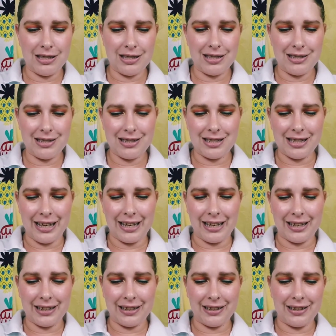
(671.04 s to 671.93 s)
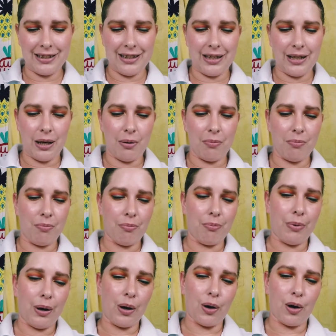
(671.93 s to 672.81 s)
It's like in a
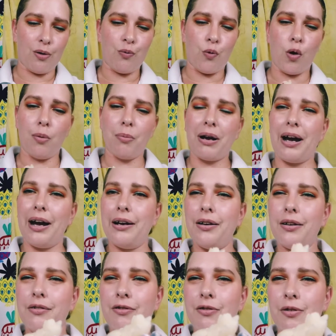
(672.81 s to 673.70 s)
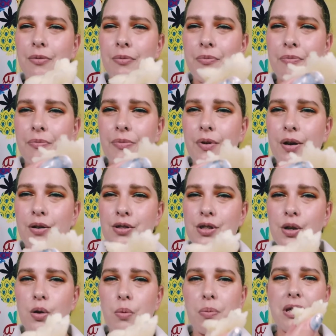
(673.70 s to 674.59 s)
bar form, kind of. There's
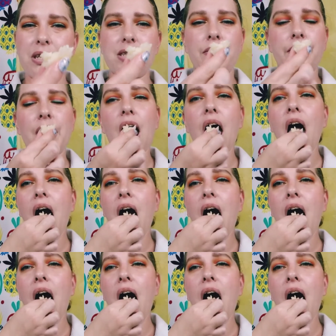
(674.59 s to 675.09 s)
a little piece of it.